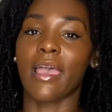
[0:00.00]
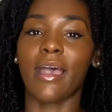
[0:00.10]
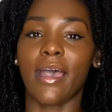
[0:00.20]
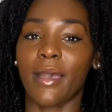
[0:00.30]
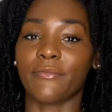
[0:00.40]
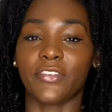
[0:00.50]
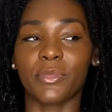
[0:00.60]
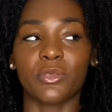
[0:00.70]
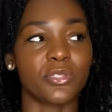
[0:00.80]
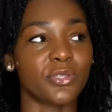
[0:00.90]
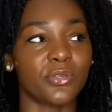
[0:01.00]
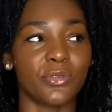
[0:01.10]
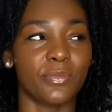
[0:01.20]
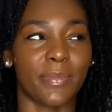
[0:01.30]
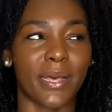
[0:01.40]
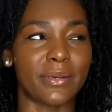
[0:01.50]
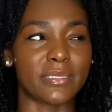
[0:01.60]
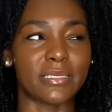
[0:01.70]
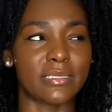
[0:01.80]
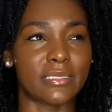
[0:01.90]
from YouTube about
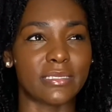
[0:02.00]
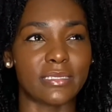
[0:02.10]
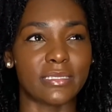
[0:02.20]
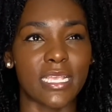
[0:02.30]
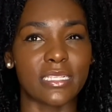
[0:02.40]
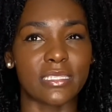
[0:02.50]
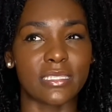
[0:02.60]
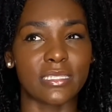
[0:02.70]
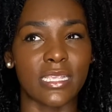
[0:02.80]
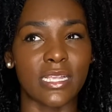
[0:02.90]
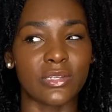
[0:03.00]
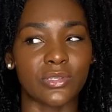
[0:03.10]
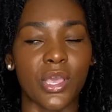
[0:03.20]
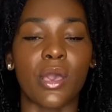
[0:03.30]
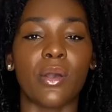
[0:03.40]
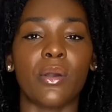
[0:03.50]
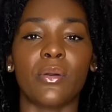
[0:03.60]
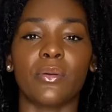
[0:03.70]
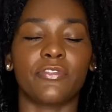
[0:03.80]
6 years ago.